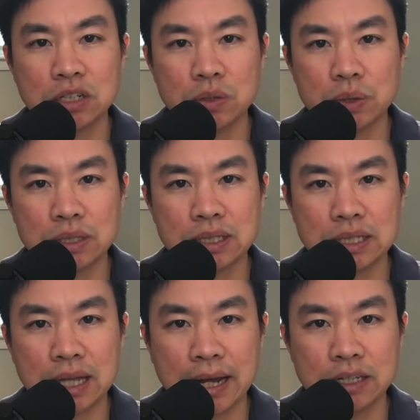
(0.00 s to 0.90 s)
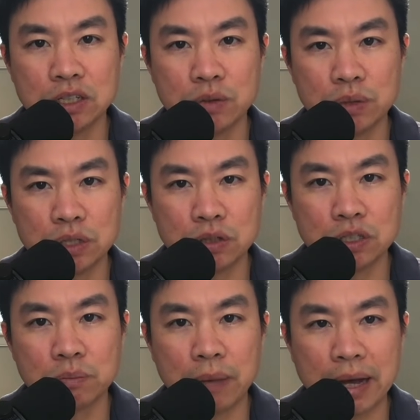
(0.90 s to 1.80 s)
tools designed to
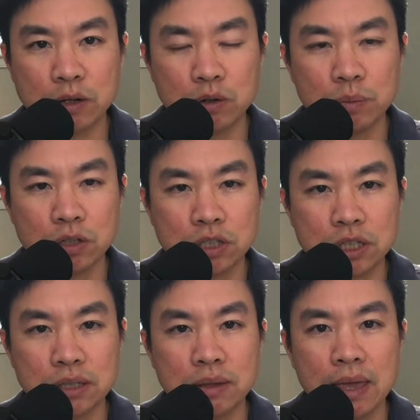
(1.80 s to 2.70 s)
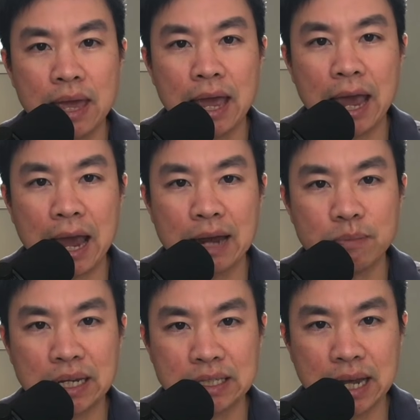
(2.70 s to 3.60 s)
reduce micromotion and
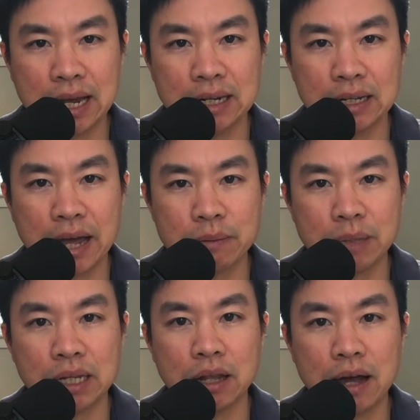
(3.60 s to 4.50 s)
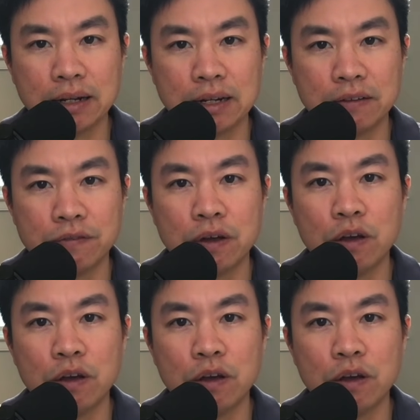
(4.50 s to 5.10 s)
maintain alignment long enough